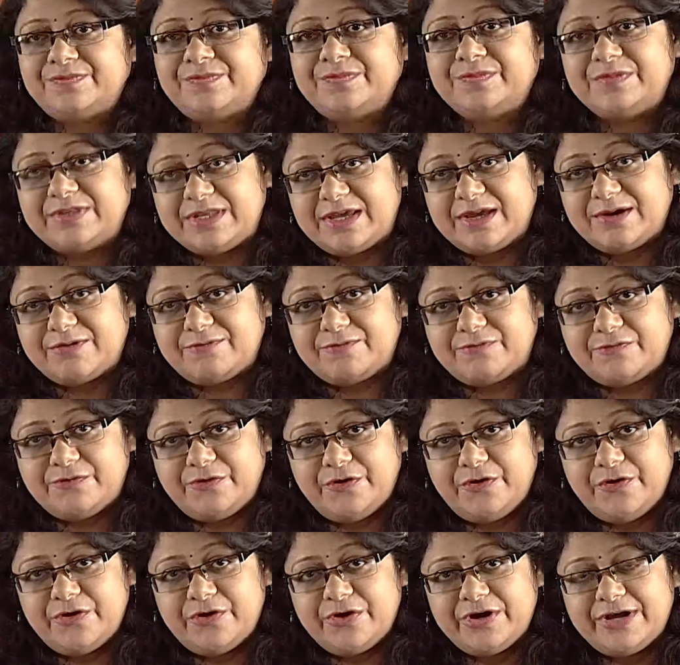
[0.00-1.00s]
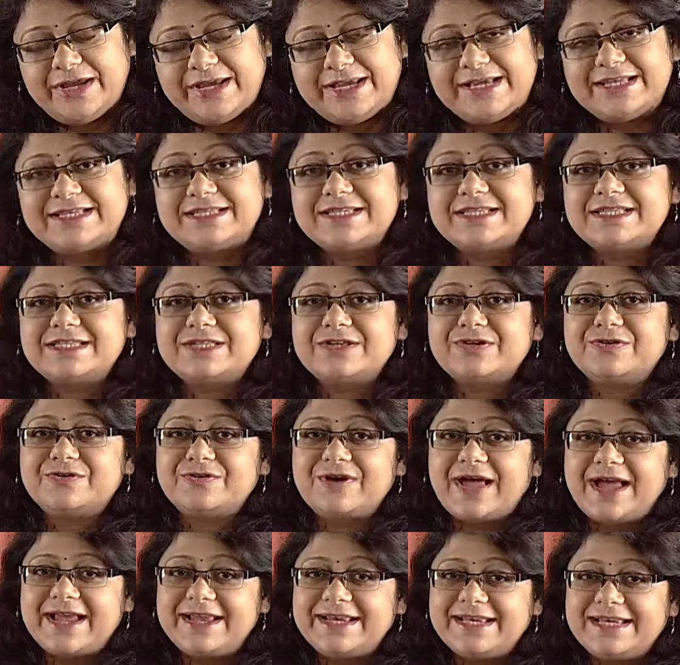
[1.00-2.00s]
Therefore, it is
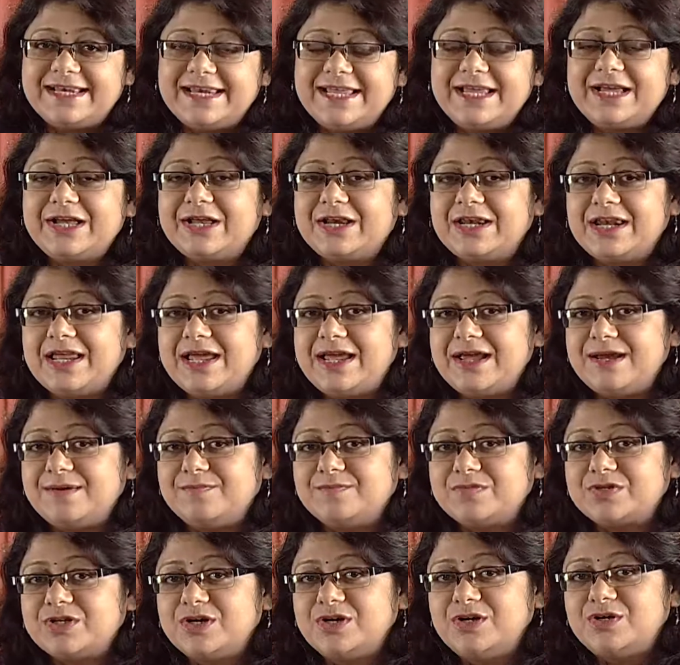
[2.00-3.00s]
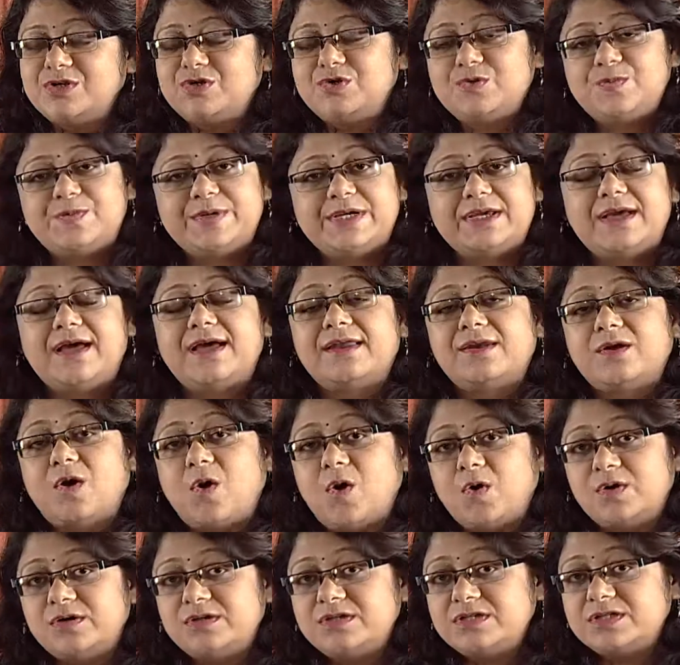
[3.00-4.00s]
rightly claimed to be an
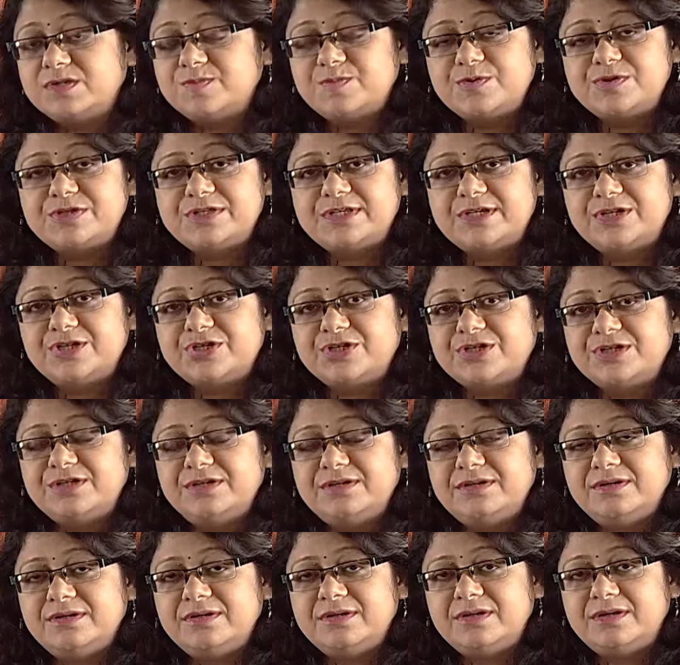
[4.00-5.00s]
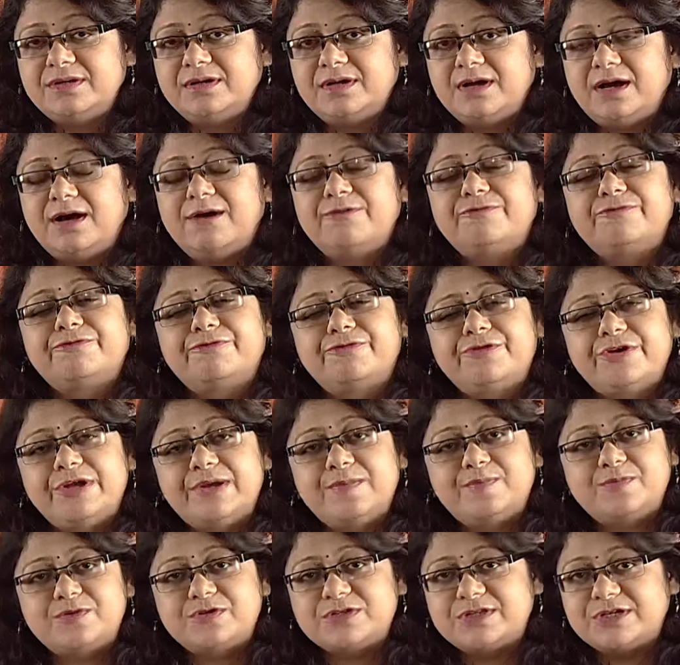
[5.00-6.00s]
honored position, a free
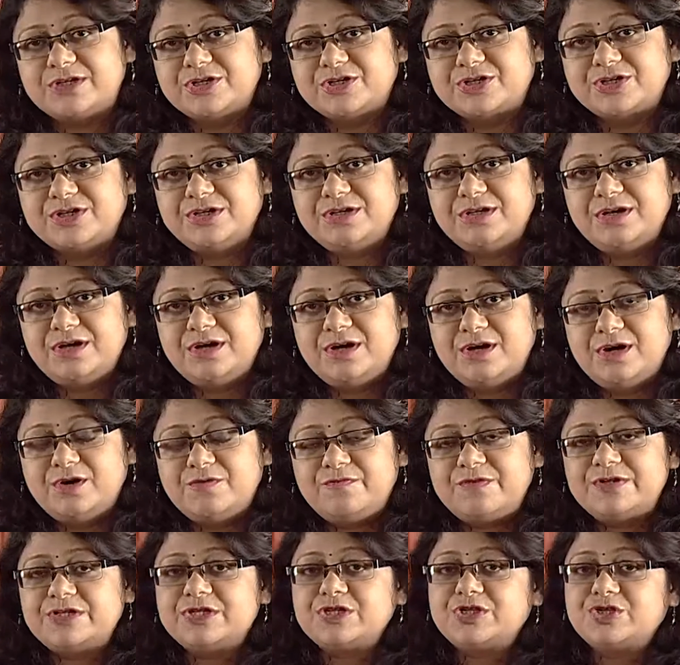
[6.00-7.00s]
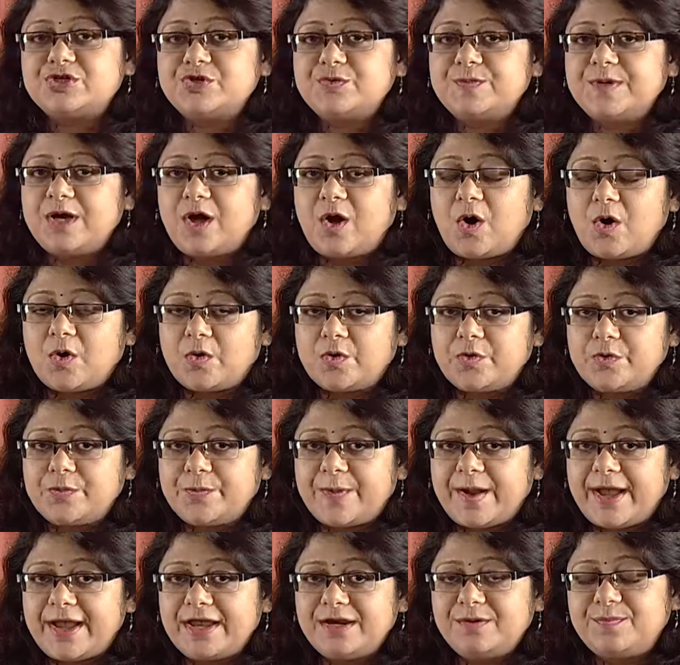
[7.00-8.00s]
position which is to be
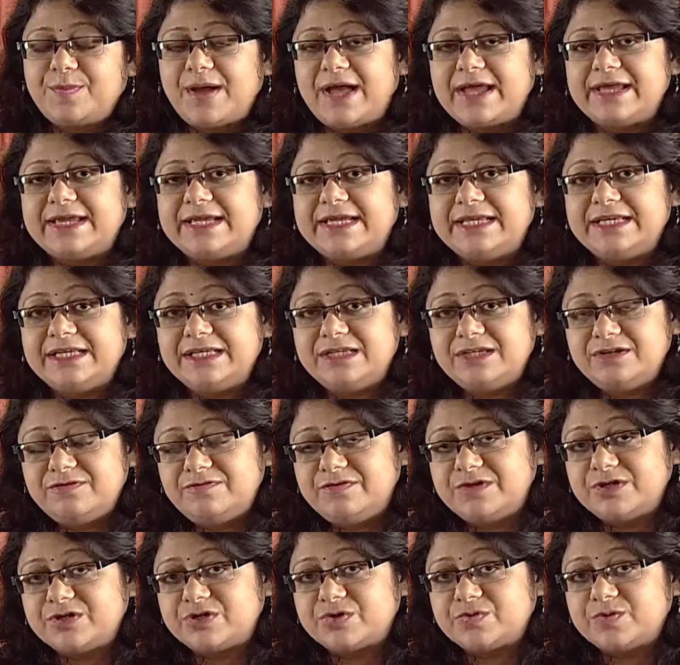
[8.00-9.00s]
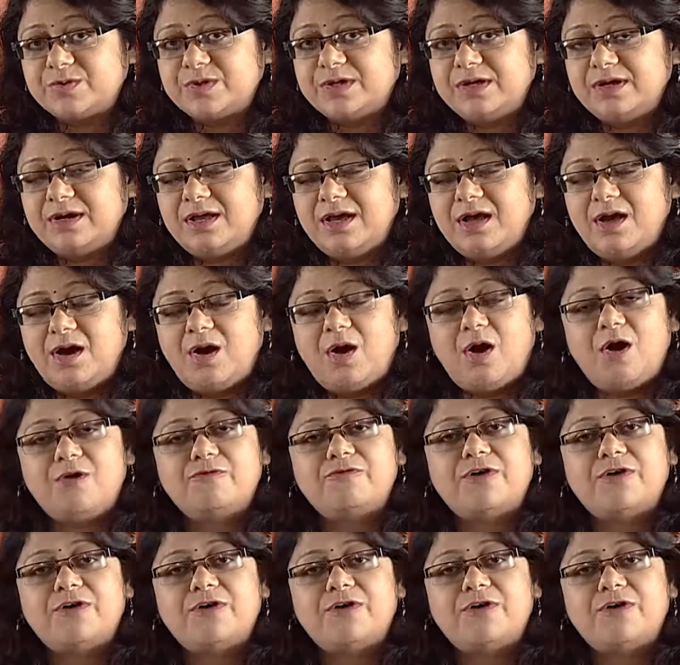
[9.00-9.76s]
occupied by individual of